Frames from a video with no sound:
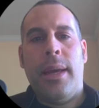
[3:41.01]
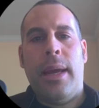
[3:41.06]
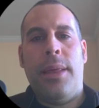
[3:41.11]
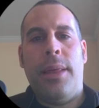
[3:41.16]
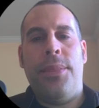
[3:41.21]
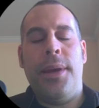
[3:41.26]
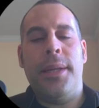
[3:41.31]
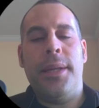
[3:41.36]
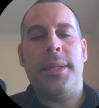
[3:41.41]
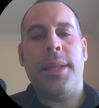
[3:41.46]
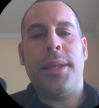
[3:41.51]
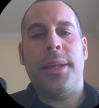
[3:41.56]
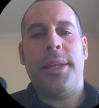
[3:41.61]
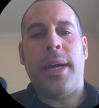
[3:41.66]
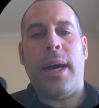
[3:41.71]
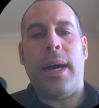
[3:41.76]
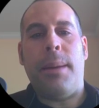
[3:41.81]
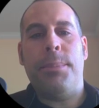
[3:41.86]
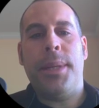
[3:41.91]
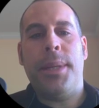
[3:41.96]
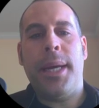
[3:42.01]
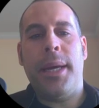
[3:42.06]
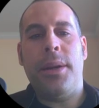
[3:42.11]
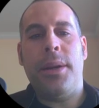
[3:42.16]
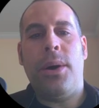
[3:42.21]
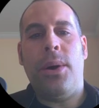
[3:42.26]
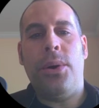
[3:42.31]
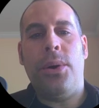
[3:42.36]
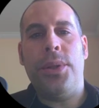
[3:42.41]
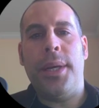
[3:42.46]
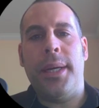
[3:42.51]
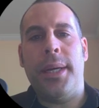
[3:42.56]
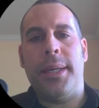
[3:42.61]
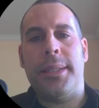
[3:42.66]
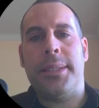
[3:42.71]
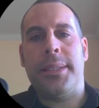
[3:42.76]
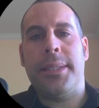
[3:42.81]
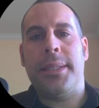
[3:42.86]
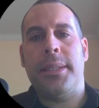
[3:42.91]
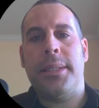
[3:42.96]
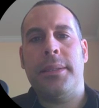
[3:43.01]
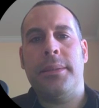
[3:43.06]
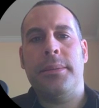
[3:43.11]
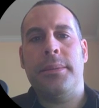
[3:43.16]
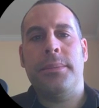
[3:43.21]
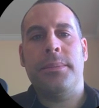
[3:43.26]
and these are the top 10 holdings.